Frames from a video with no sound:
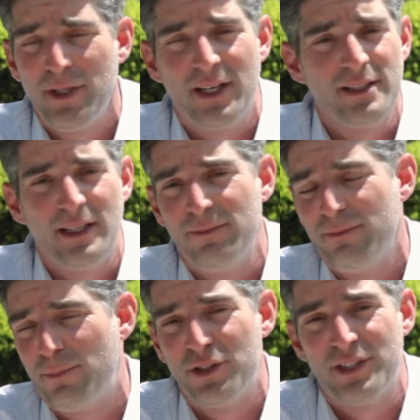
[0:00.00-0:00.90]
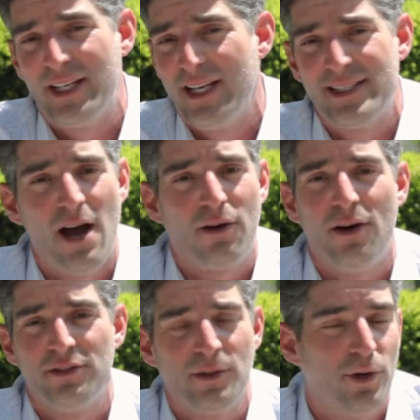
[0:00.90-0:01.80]
because a person gets
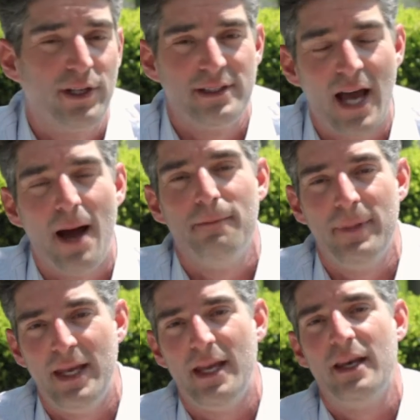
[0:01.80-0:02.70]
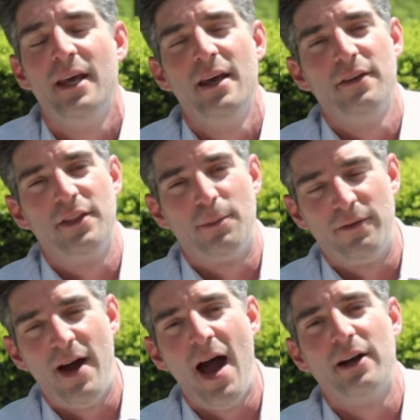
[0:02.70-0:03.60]
alcohol somewhere does not mean that the
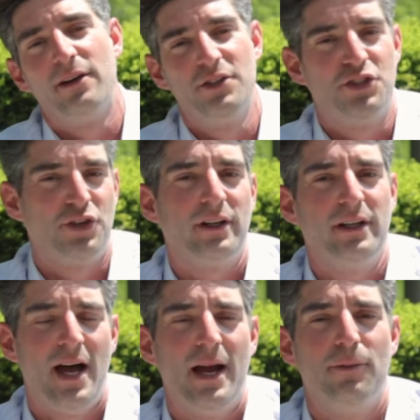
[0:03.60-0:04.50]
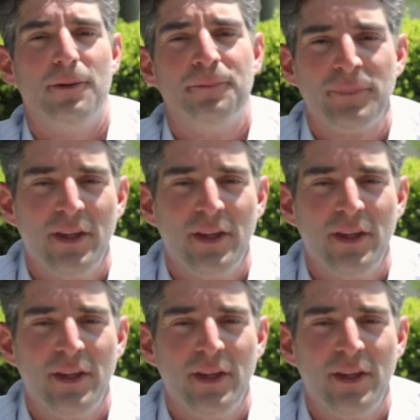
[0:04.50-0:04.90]
provider is strictly liable.